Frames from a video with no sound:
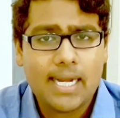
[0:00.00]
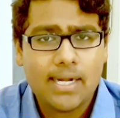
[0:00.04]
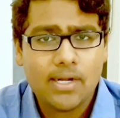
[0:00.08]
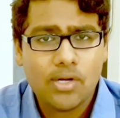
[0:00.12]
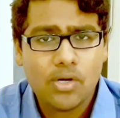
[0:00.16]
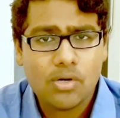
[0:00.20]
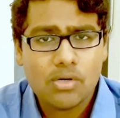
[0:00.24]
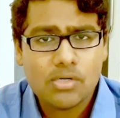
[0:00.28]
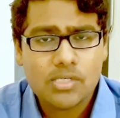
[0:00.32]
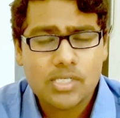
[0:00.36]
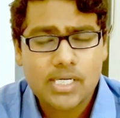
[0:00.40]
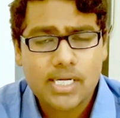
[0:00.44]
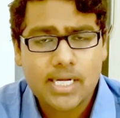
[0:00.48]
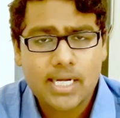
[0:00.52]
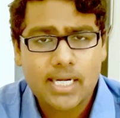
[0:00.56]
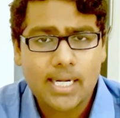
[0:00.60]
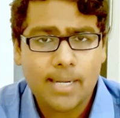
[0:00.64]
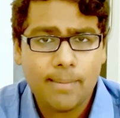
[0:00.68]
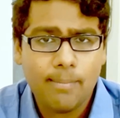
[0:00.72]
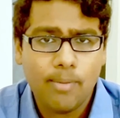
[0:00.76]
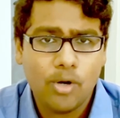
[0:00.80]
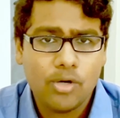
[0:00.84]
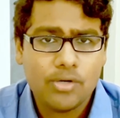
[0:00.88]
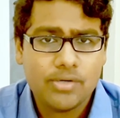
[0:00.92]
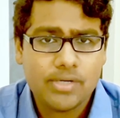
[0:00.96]

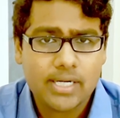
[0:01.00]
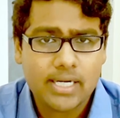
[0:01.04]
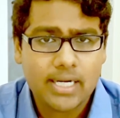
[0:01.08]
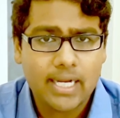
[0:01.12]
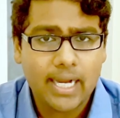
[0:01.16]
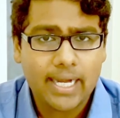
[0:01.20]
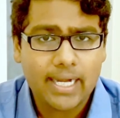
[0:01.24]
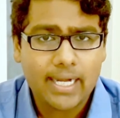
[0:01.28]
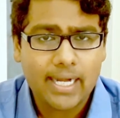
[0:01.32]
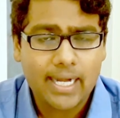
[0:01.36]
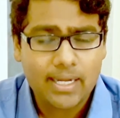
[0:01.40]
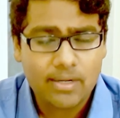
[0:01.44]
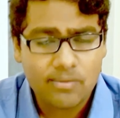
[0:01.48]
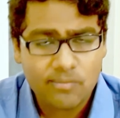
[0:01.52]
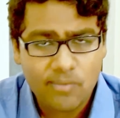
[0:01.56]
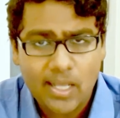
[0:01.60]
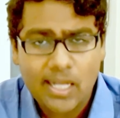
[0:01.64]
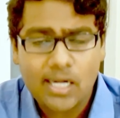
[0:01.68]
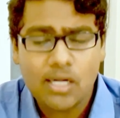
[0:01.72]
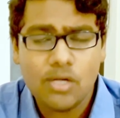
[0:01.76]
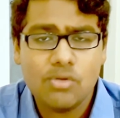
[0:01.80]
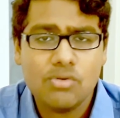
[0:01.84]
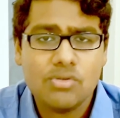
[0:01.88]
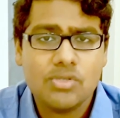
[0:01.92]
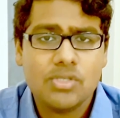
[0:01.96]
andrology laboratory guideline
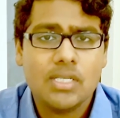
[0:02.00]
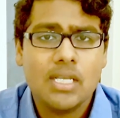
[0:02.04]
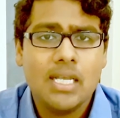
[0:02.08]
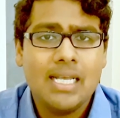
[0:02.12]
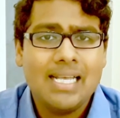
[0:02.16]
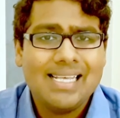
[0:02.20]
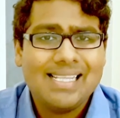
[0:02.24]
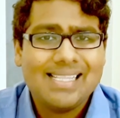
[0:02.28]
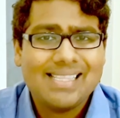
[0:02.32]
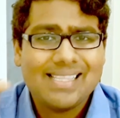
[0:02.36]
values,